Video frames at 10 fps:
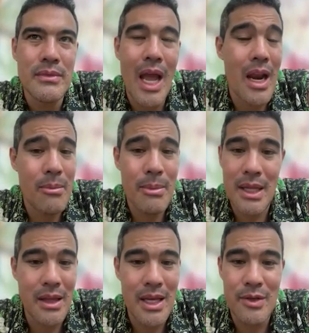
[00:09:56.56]
And I
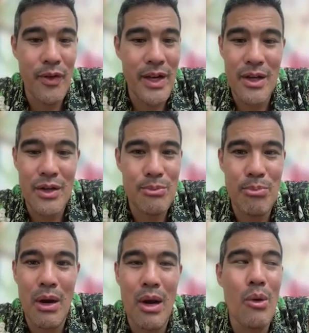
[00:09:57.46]
mean, these videos
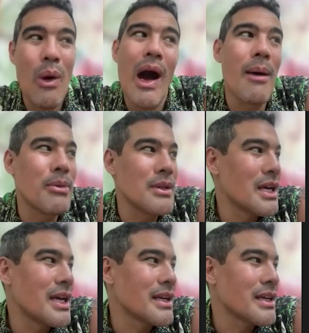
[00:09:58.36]
blew up,
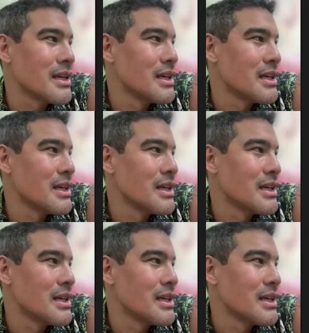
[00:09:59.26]
like